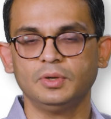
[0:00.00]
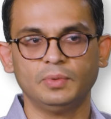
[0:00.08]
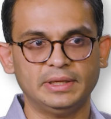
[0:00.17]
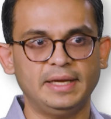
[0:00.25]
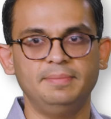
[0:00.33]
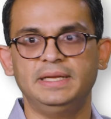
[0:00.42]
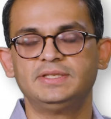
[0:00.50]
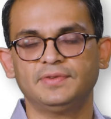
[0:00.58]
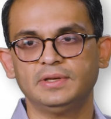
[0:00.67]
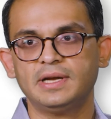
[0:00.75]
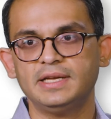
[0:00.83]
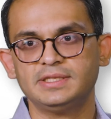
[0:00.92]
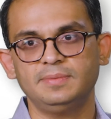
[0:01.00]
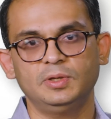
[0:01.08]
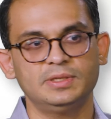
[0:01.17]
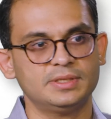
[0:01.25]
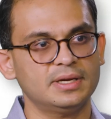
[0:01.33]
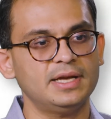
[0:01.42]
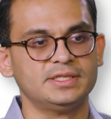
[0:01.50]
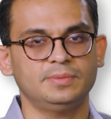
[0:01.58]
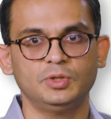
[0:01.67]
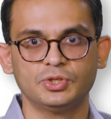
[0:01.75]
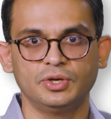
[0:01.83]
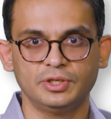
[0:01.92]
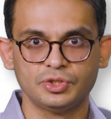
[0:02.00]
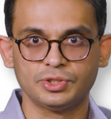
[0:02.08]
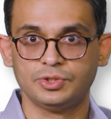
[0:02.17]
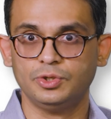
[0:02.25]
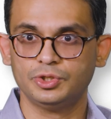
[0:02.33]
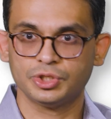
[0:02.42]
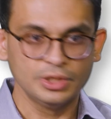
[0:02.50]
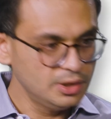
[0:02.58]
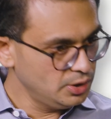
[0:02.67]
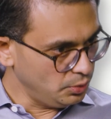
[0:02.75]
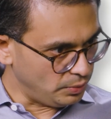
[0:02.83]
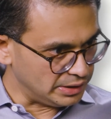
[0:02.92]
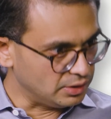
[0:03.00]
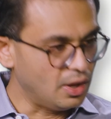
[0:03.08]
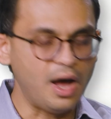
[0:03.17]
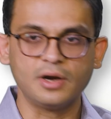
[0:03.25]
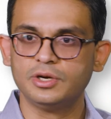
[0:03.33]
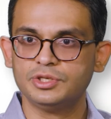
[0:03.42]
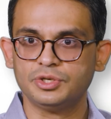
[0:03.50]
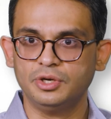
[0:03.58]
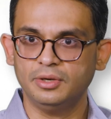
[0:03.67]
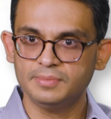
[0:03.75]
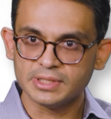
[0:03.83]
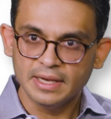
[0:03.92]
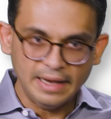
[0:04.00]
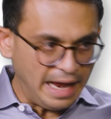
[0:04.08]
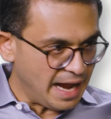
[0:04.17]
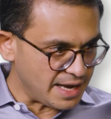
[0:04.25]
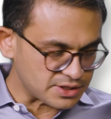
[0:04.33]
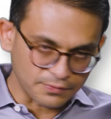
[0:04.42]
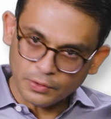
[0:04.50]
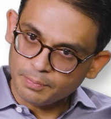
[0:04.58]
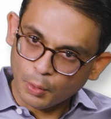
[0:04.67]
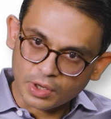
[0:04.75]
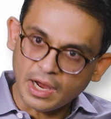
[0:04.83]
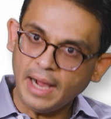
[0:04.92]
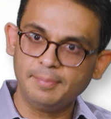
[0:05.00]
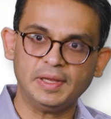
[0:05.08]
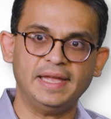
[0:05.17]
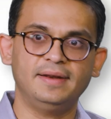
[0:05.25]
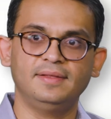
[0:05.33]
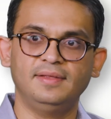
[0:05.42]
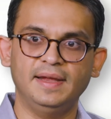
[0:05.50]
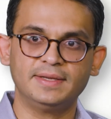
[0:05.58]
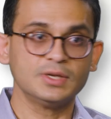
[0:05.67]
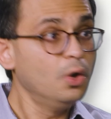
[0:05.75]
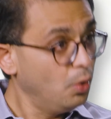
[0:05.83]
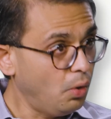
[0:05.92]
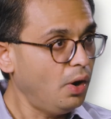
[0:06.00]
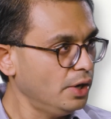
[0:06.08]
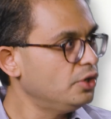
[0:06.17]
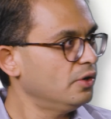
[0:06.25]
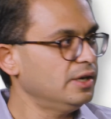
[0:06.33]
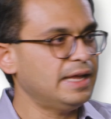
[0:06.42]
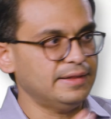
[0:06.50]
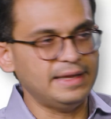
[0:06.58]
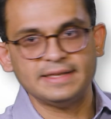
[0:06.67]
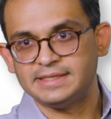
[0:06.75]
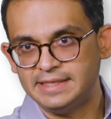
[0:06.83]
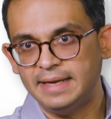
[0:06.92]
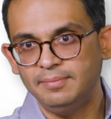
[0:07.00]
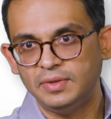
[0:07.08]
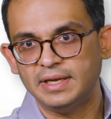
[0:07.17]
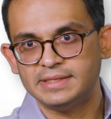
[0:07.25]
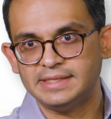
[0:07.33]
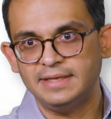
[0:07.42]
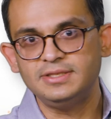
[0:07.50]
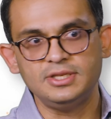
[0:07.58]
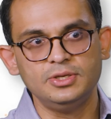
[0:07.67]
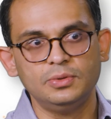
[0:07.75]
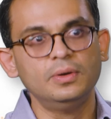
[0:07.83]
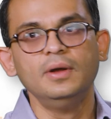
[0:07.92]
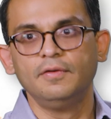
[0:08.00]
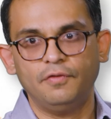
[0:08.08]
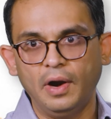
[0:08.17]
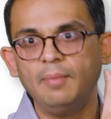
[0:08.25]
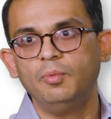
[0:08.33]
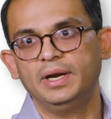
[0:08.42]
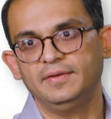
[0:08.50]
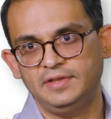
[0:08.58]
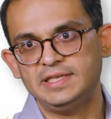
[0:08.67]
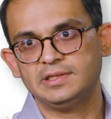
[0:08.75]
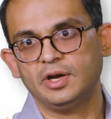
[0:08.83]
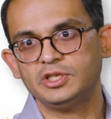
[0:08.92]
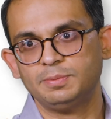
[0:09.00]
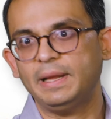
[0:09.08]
What that means for the customer is going to search with longer terms, ask for more complicated things, or you're going to get that same thing sent to you from one of these large